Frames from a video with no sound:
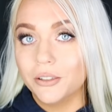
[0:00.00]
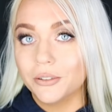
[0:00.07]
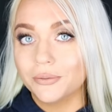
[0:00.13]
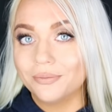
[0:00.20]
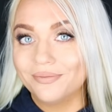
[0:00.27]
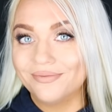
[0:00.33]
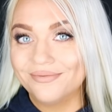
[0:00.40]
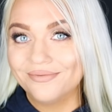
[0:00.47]
too.
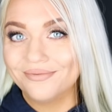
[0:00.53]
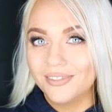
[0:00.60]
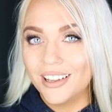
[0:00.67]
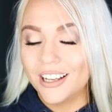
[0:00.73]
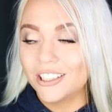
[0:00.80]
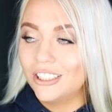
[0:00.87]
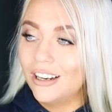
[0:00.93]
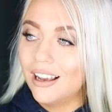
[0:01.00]

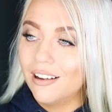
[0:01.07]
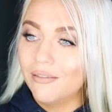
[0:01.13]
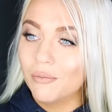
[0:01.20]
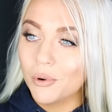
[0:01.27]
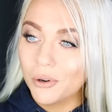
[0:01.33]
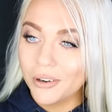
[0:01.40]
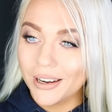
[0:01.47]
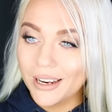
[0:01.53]
Actually, I have
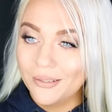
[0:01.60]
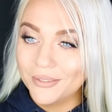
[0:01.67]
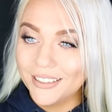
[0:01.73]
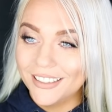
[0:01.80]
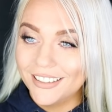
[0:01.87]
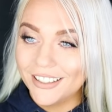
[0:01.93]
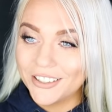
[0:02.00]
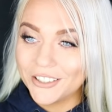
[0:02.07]
more games
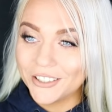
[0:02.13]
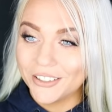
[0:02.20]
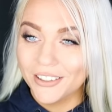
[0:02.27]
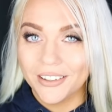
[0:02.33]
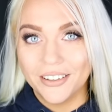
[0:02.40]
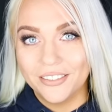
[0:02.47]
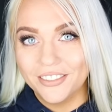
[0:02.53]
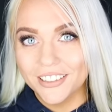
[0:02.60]
in digital
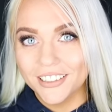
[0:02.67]
than